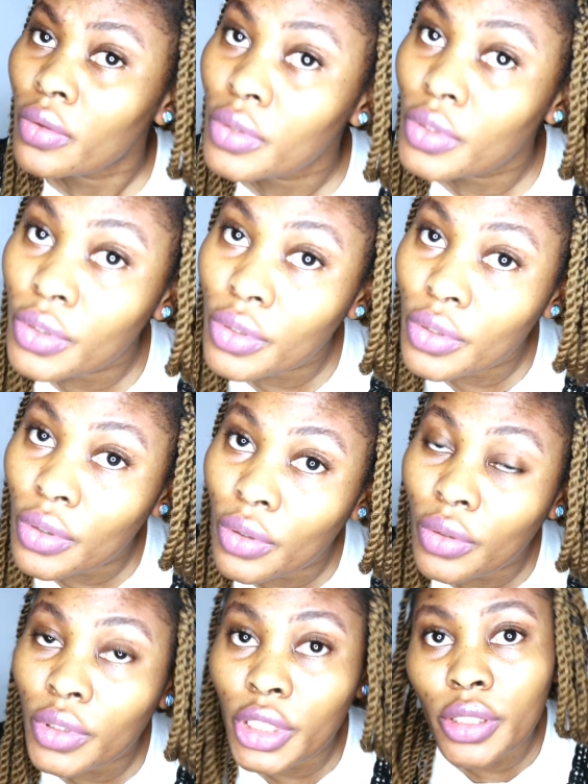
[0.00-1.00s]

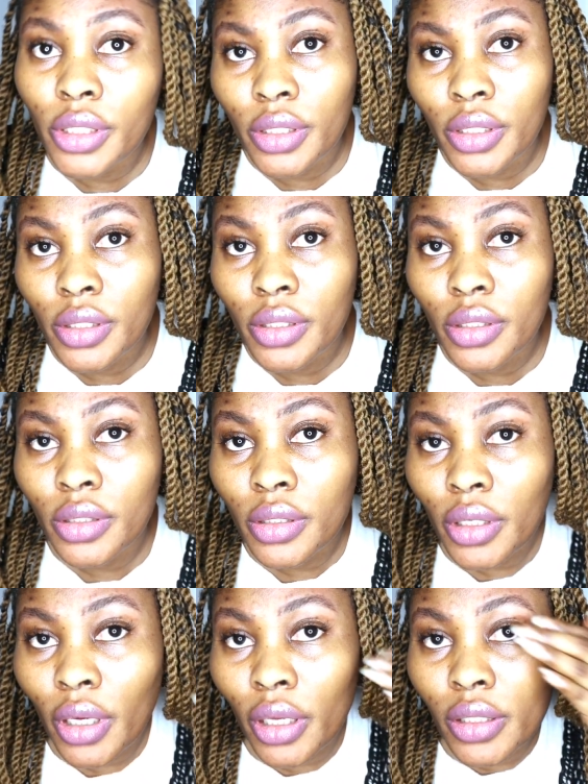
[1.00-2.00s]
So this is
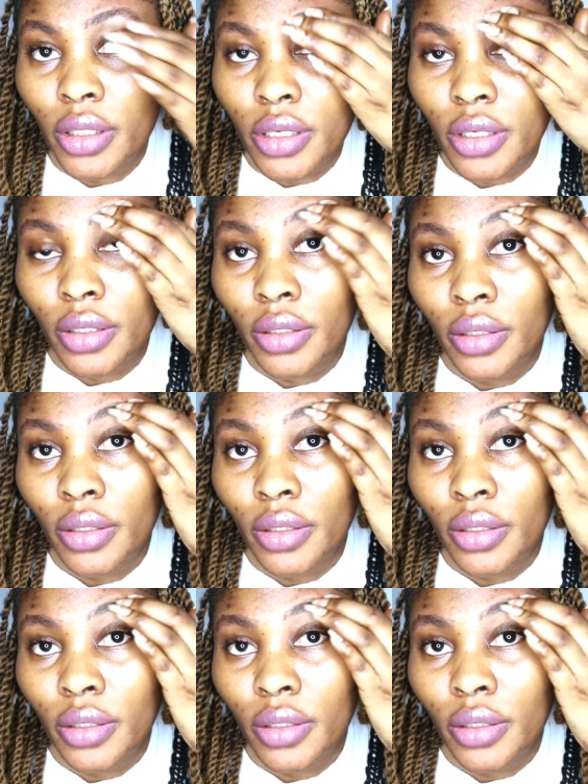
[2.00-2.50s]
it.